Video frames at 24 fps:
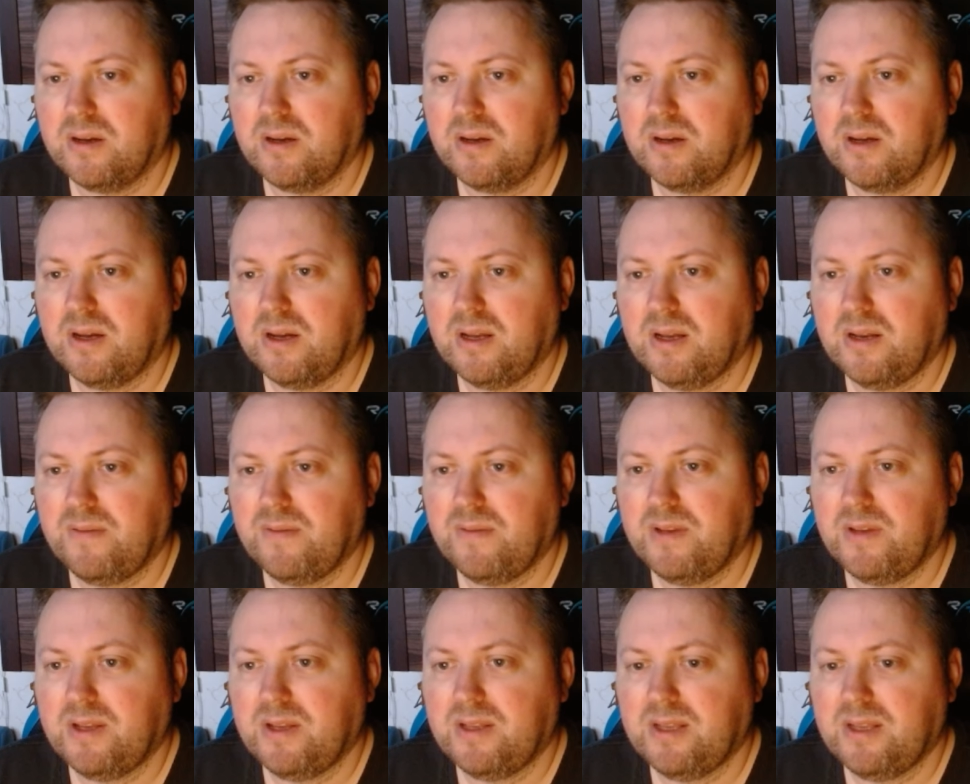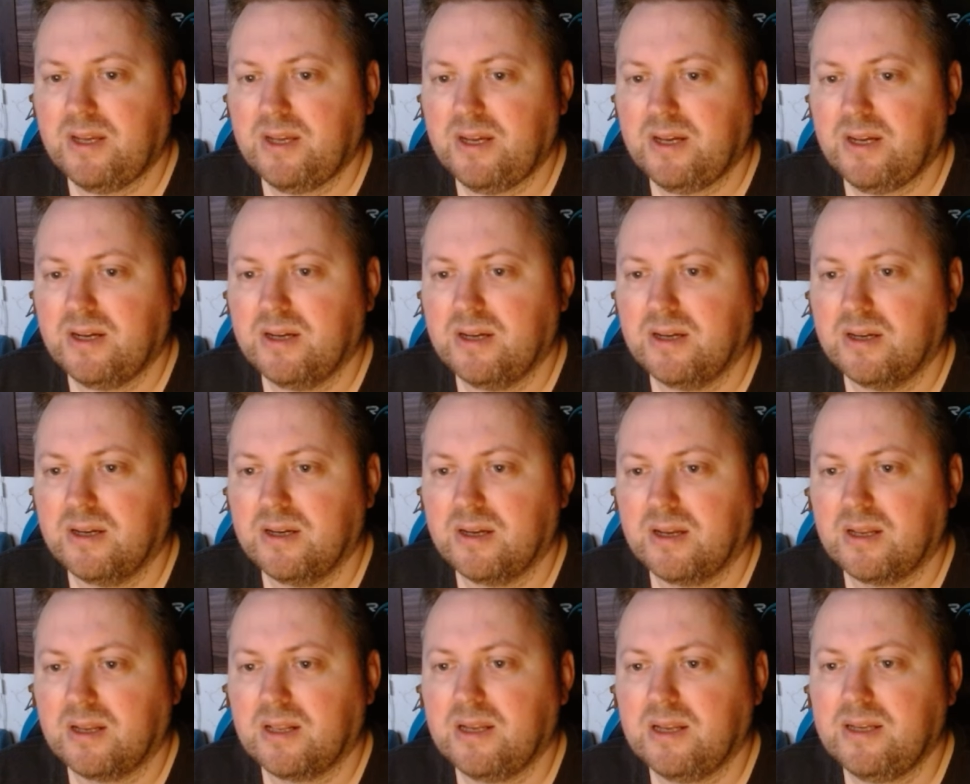And if they take,
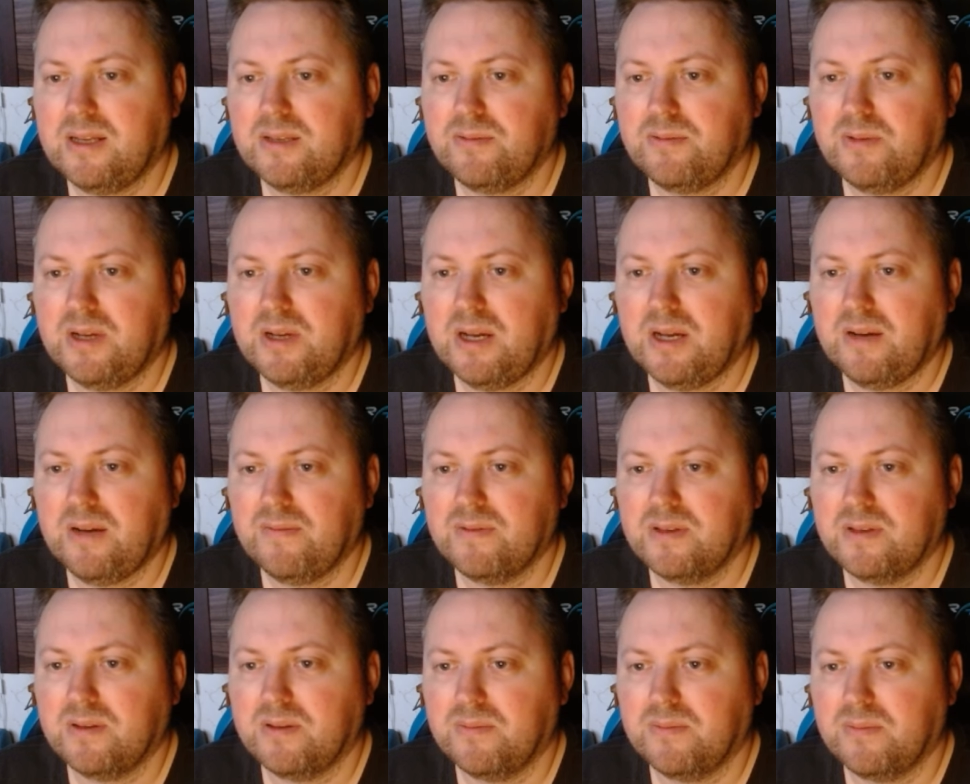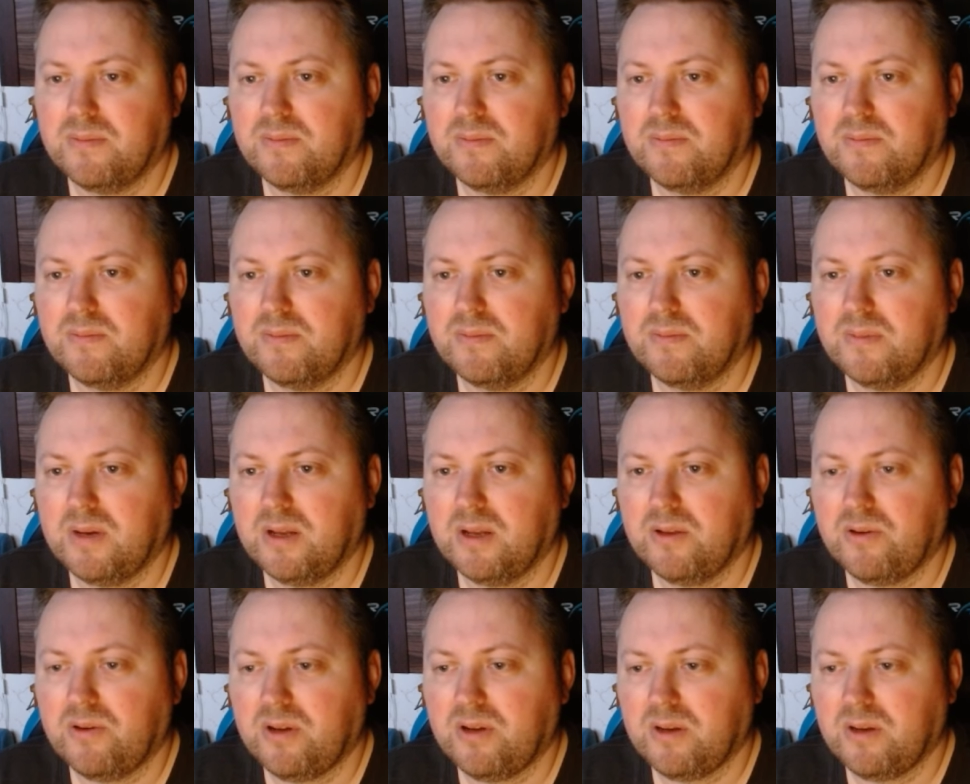at least we have some
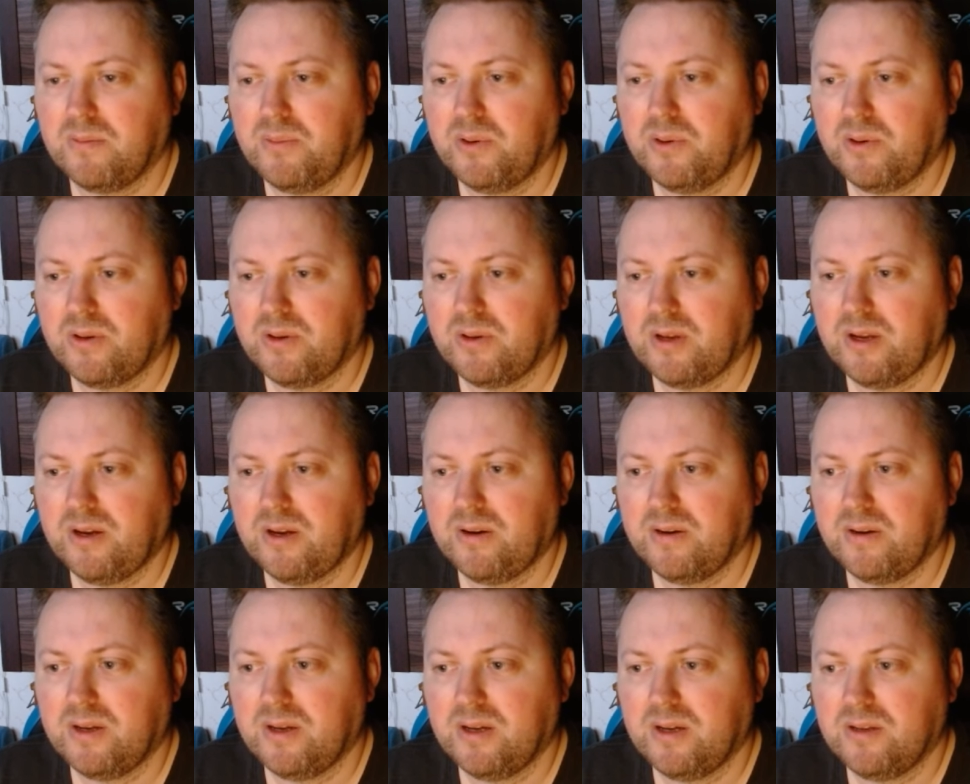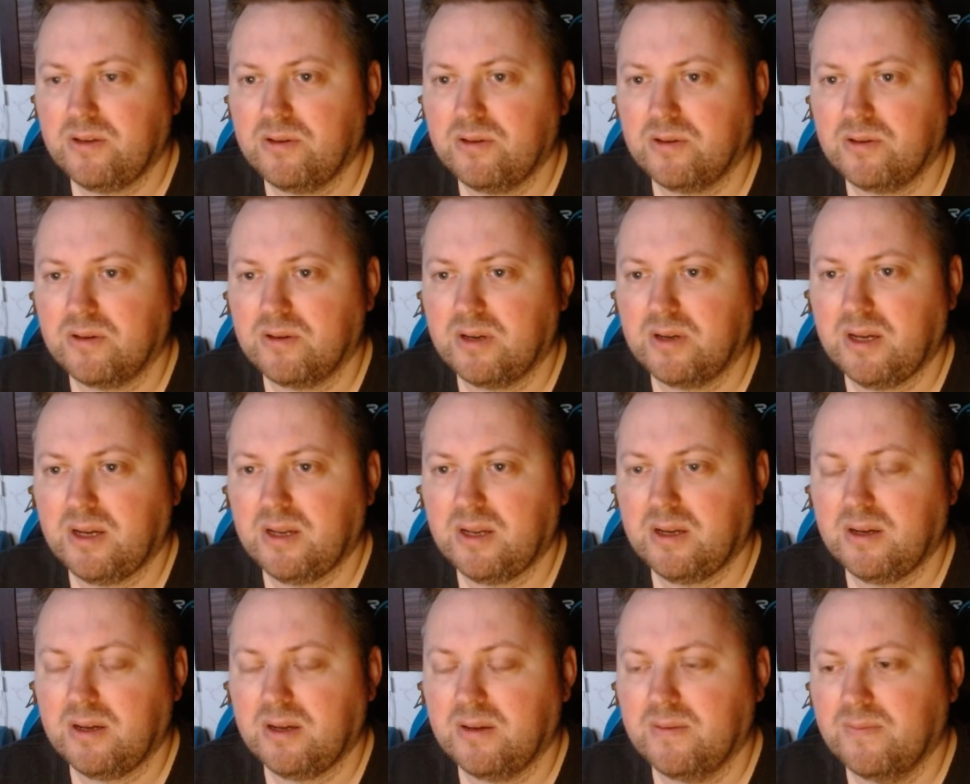annoying pawn here, yeah, to kind
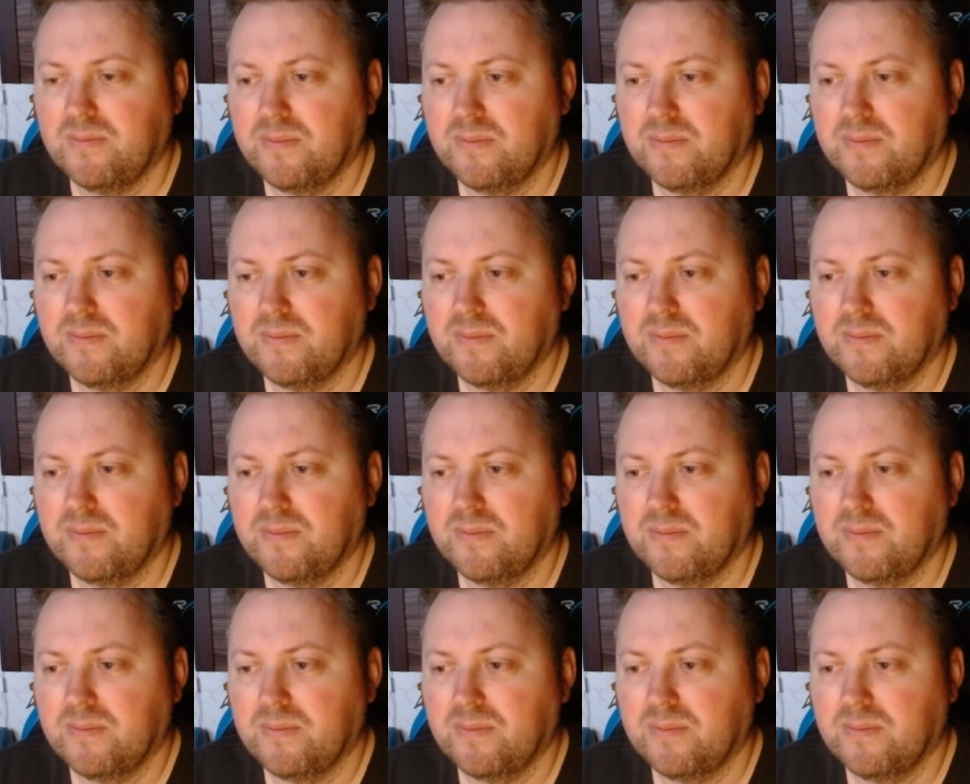of...